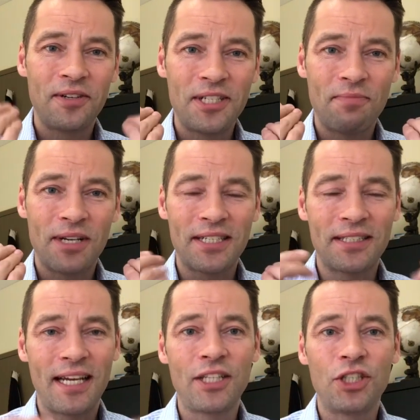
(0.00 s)
increased
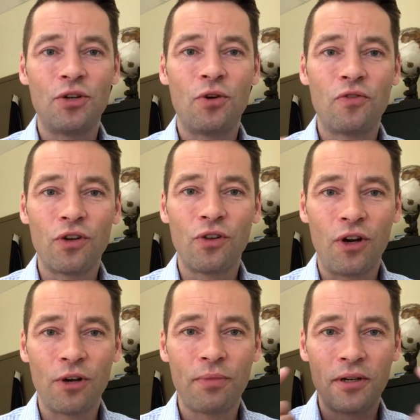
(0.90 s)
muscle tension over
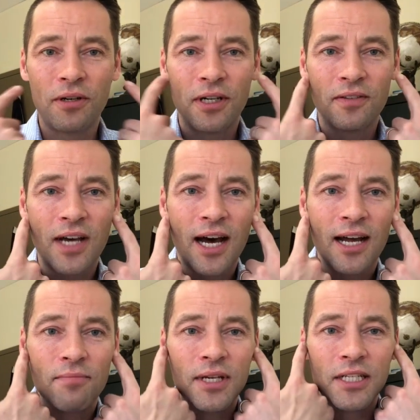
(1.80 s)
a long period of
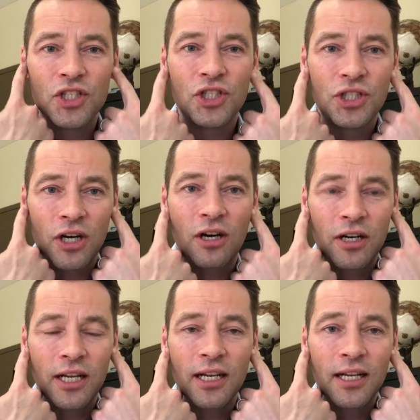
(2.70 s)
time is
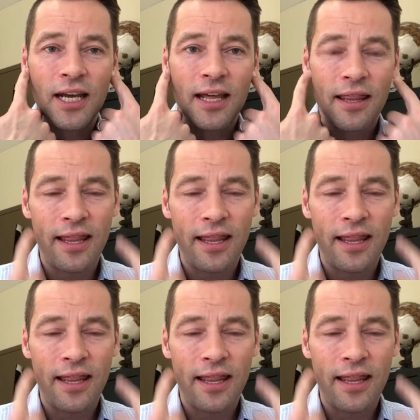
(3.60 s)
jarring